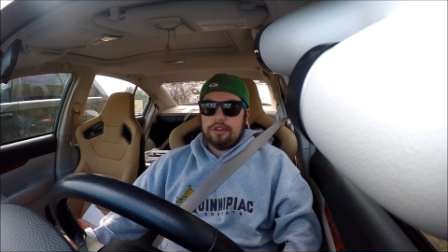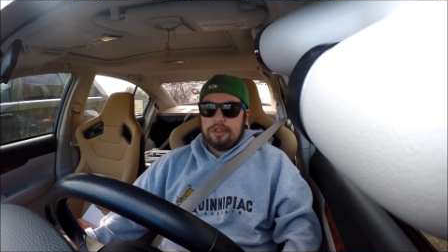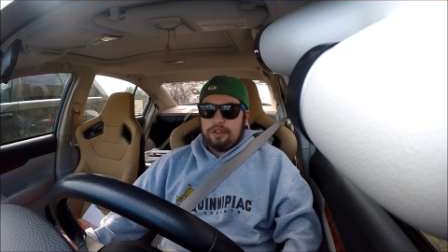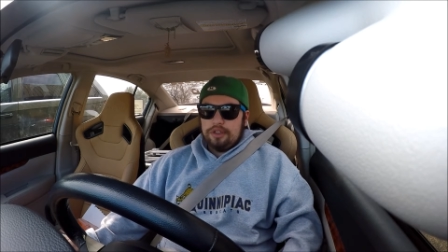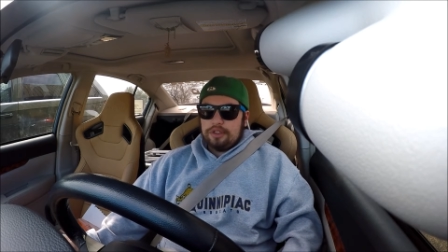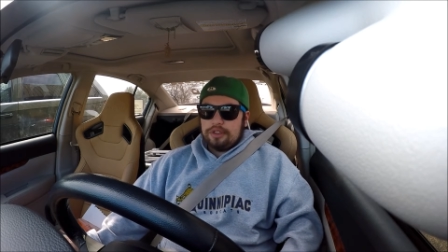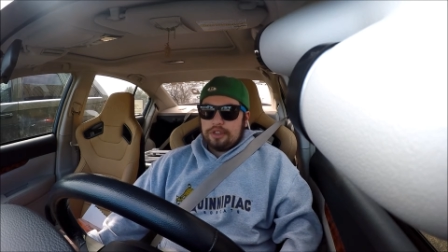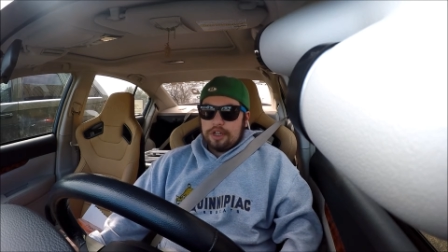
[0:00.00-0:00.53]

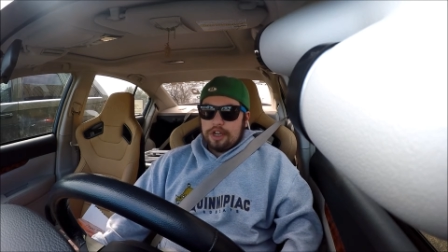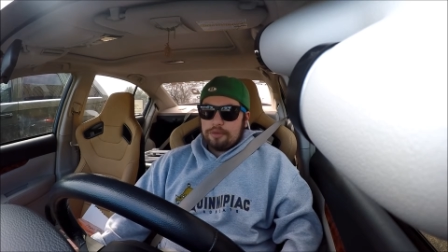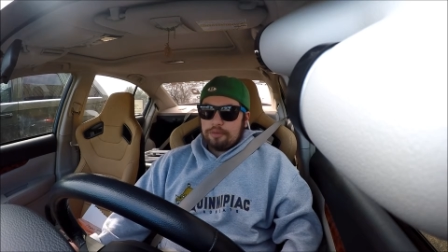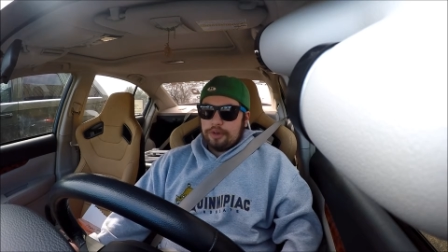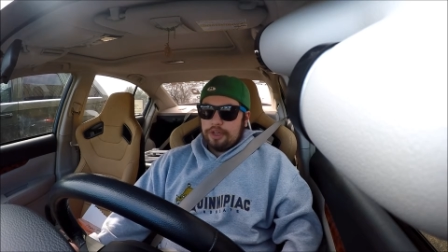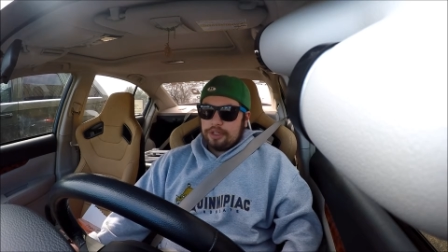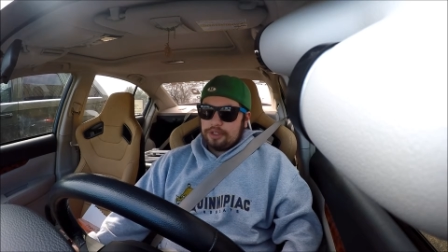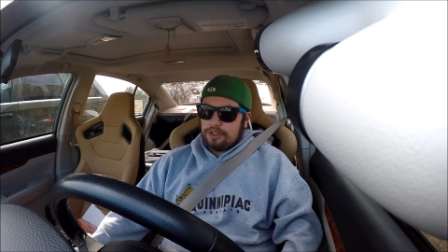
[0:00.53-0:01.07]
the stock
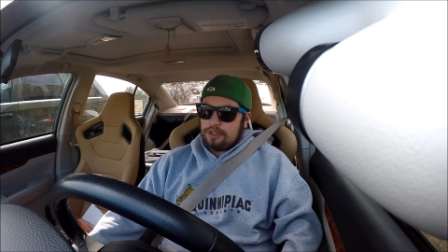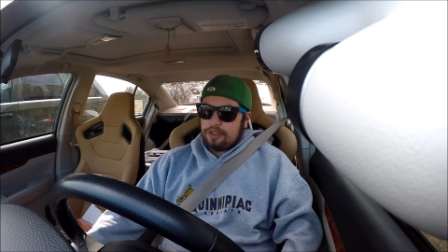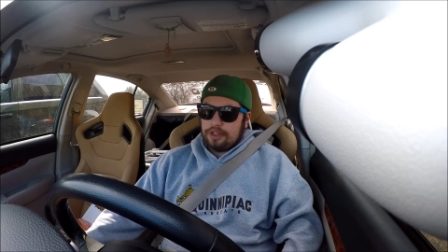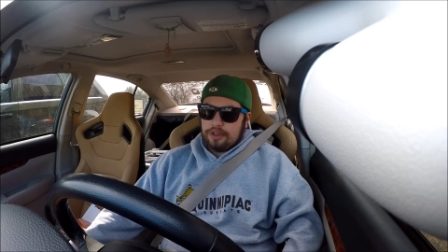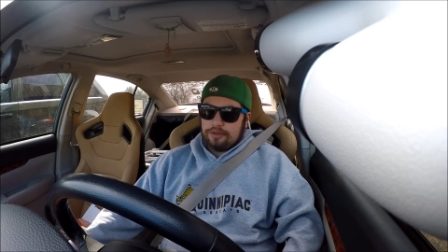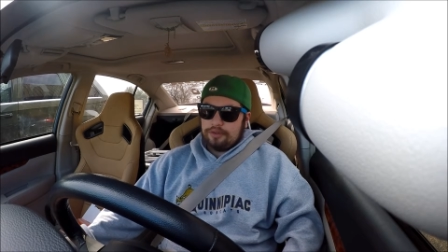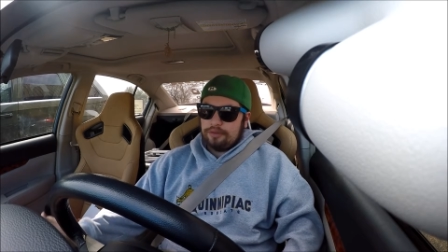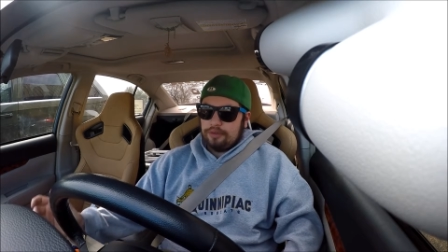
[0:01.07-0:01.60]
brakes and
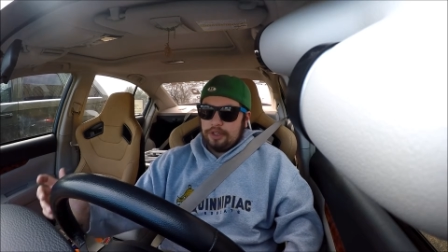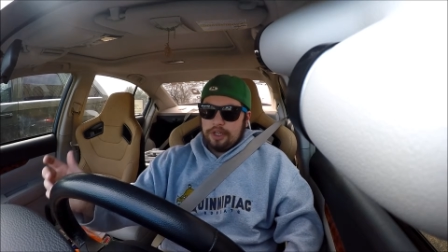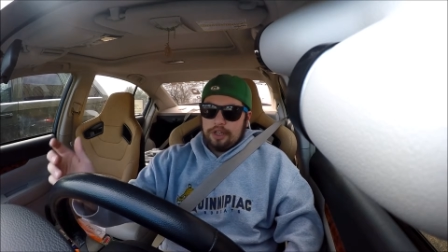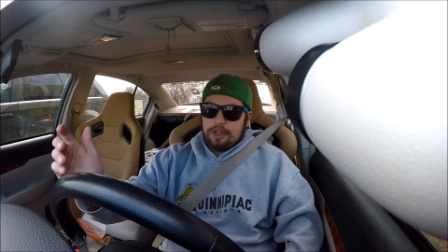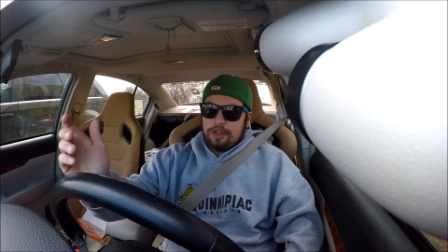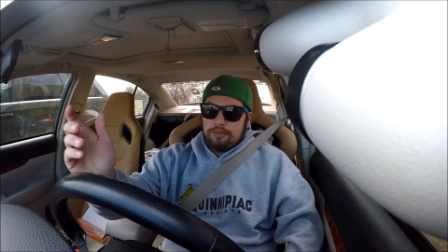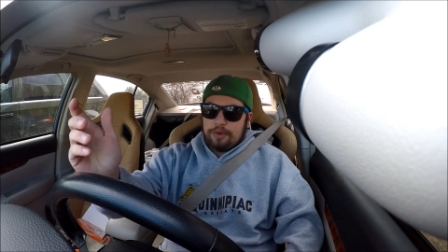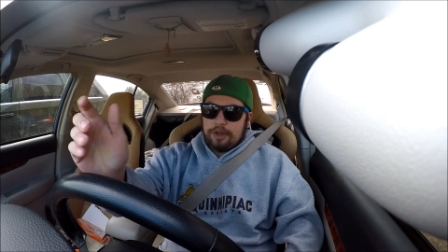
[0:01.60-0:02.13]
stuff,
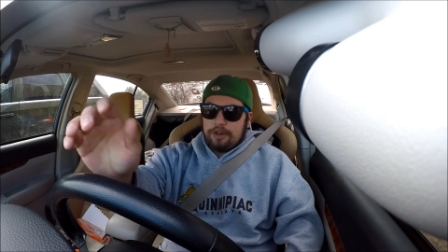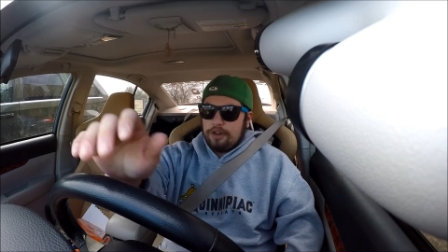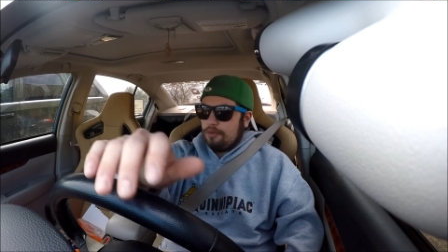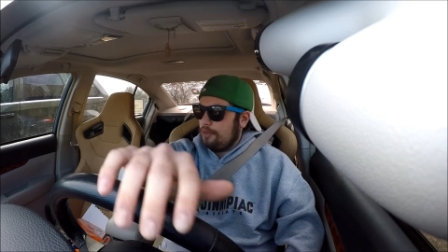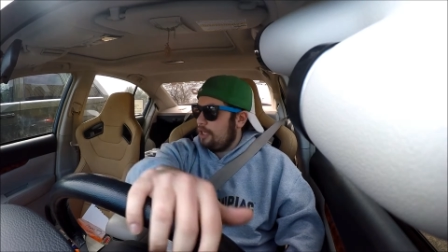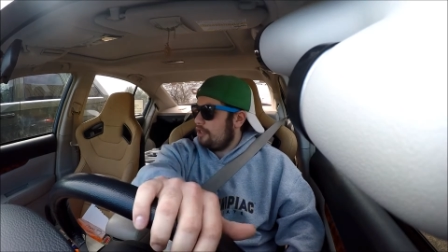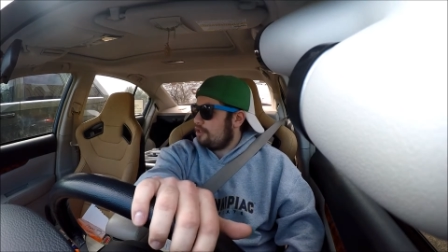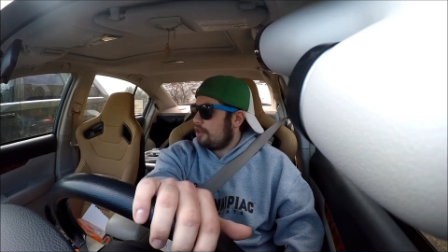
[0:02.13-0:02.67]
by no
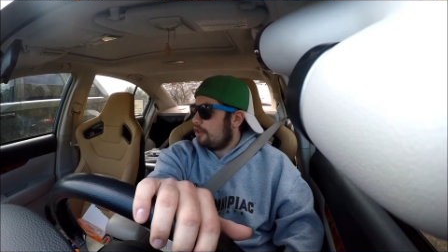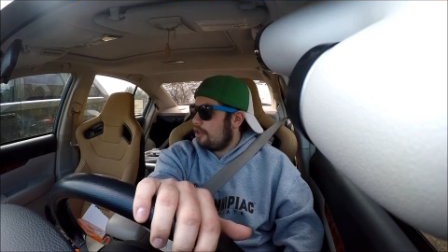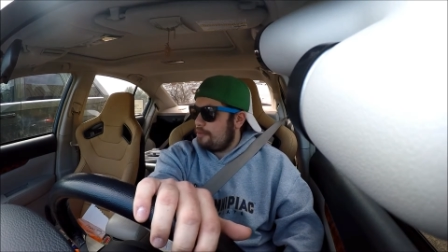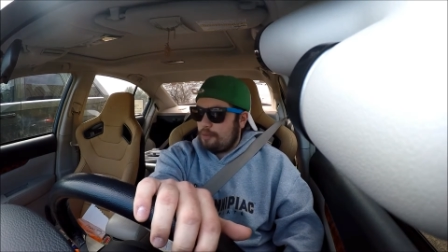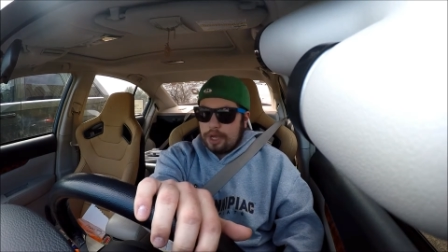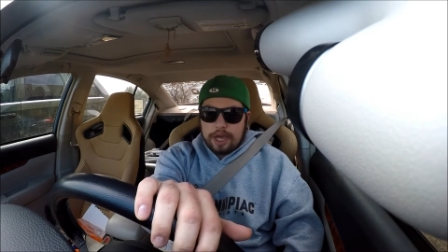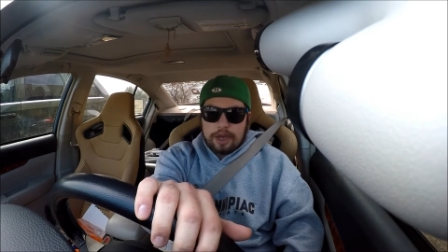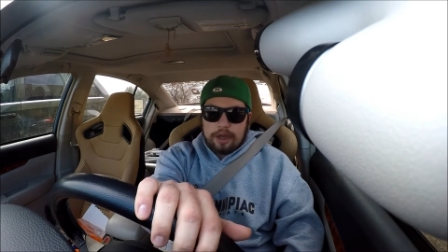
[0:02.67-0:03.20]
means are they
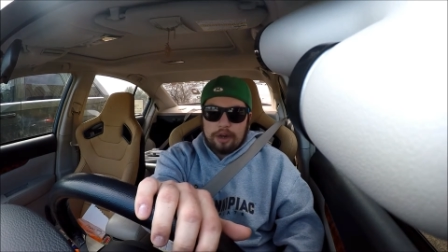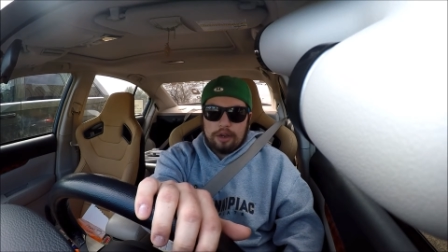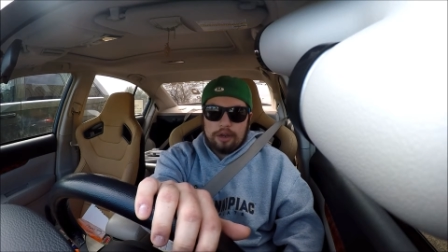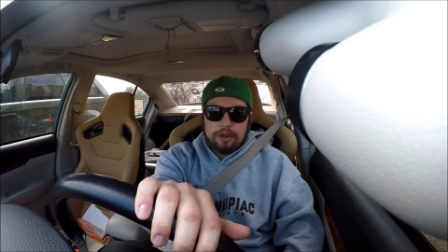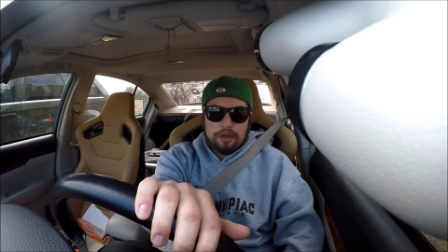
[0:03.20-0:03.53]
bad.